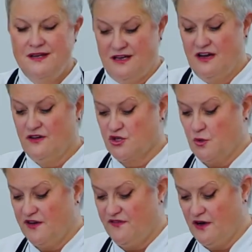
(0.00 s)
I've got
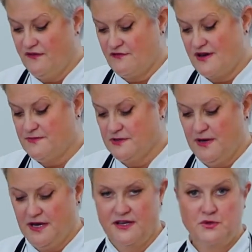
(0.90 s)
25 grams of
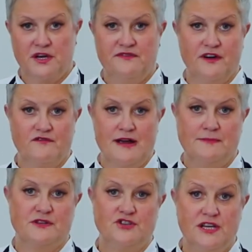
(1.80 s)
butter, 25
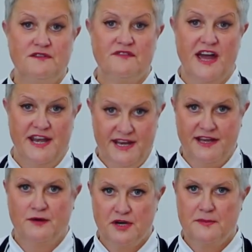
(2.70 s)
grams of chicken fat in
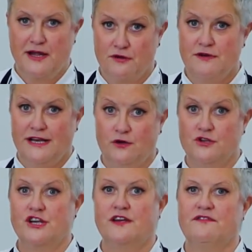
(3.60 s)
here. I'm going to make a really good
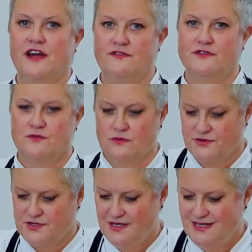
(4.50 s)
chicken flavoured
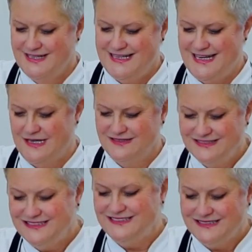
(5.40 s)
sauce. Now,
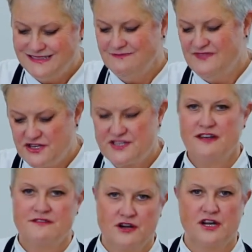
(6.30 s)

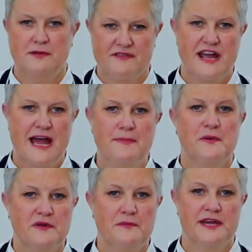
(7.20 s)
vegetarians aren't going to be very happy
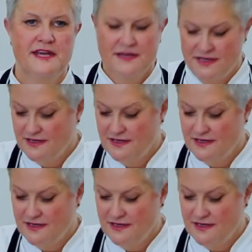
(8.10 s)
with me.